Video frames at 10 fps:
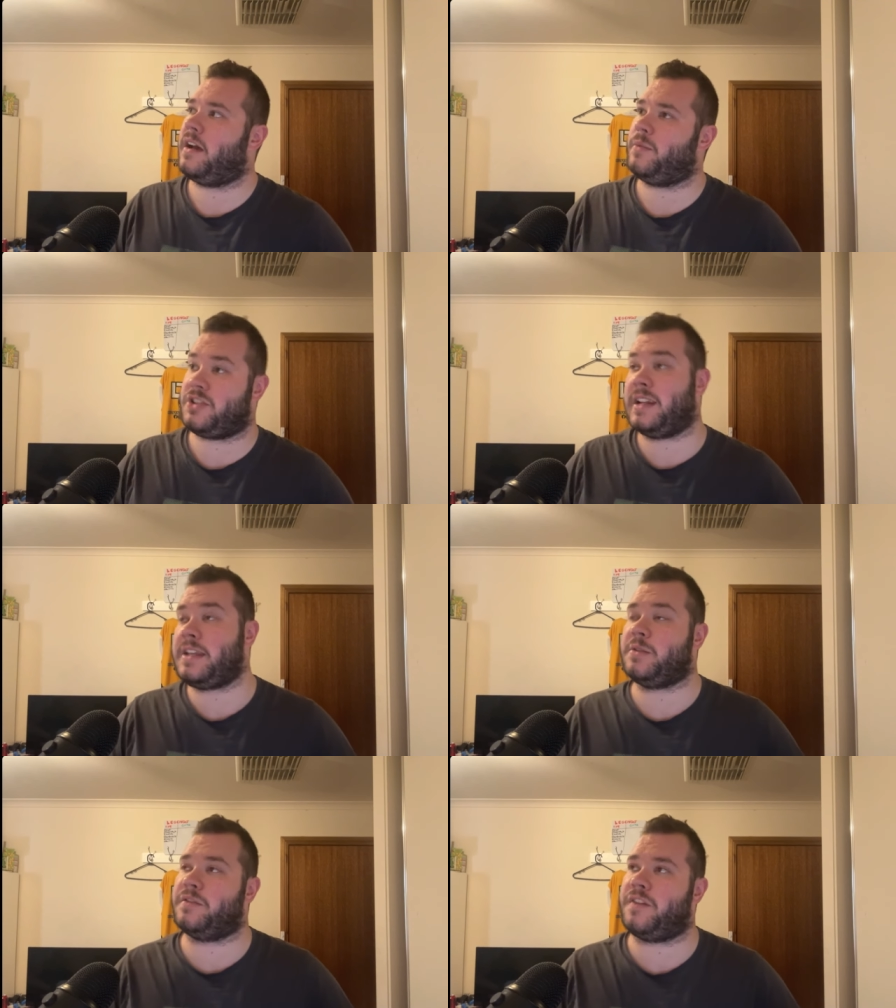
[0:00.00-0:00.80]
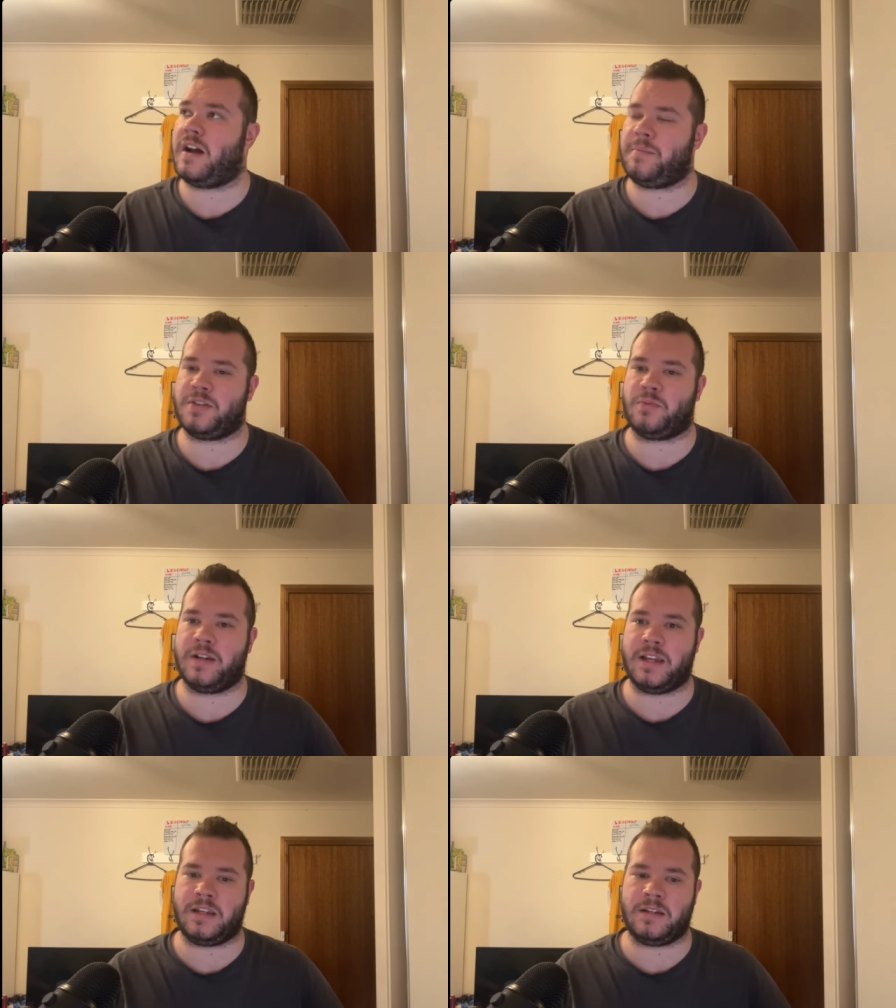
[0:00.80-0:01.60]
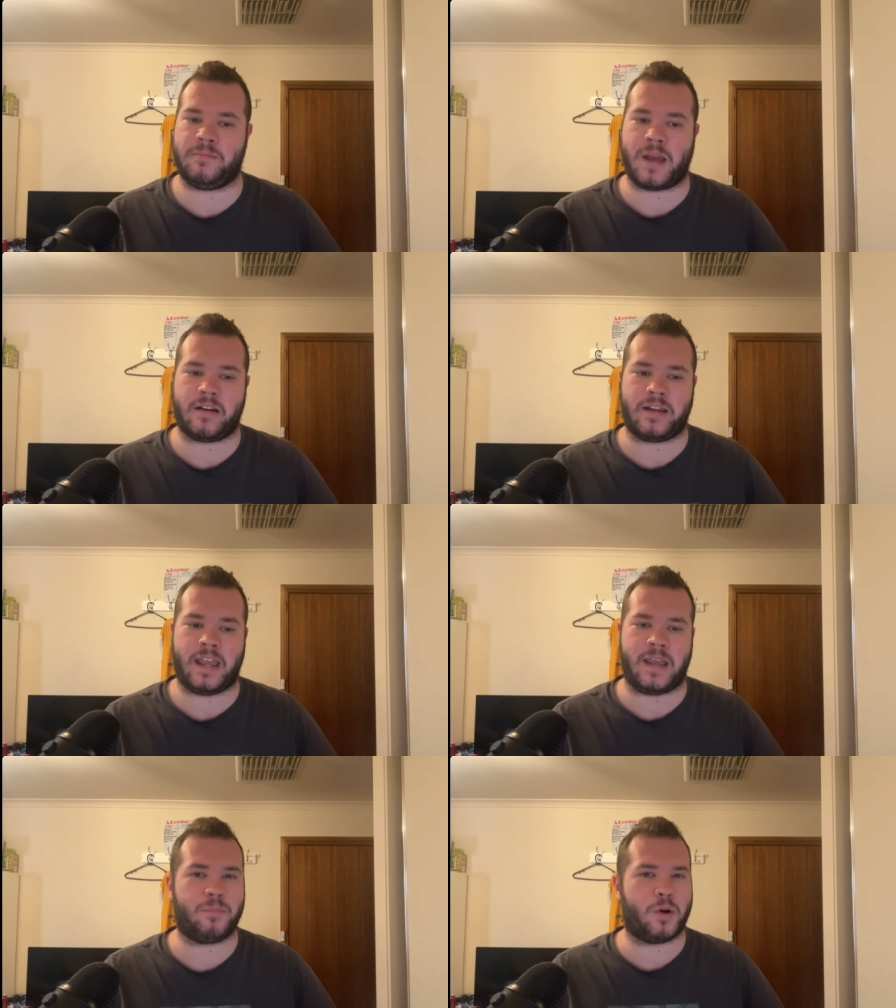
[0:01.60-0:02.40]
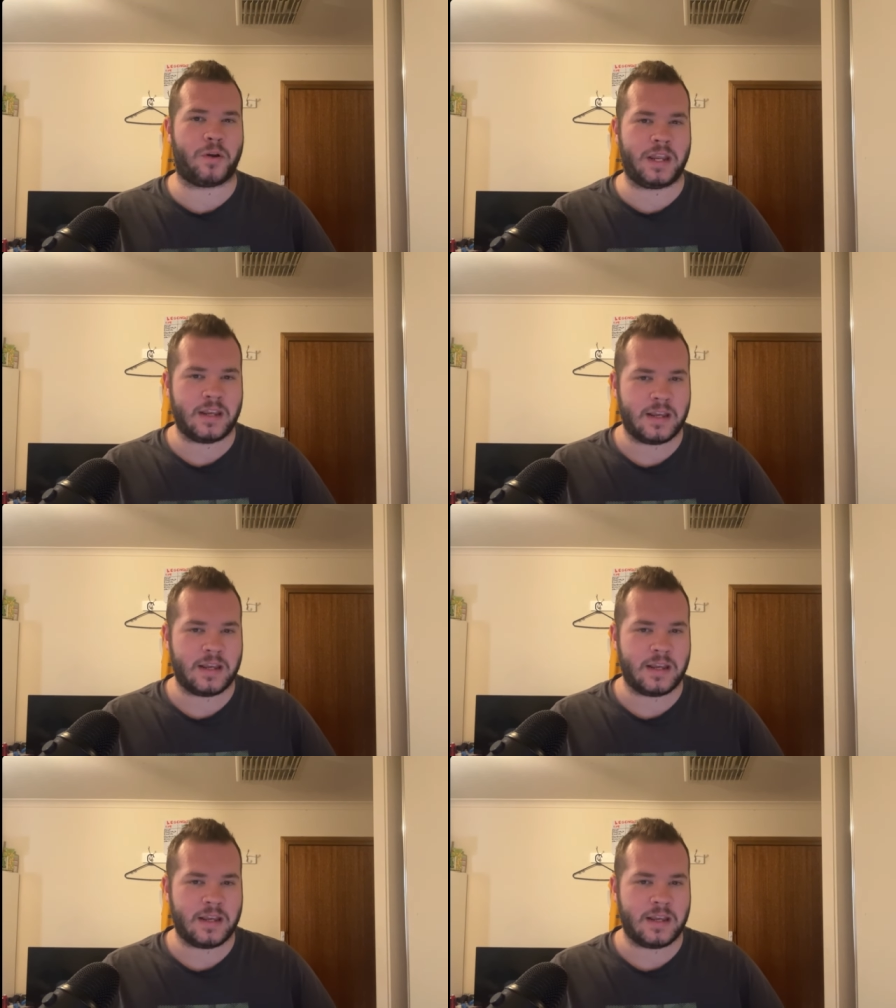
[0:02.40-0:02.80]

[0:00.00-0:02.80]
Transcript: which led to a fight between Barry and Brodie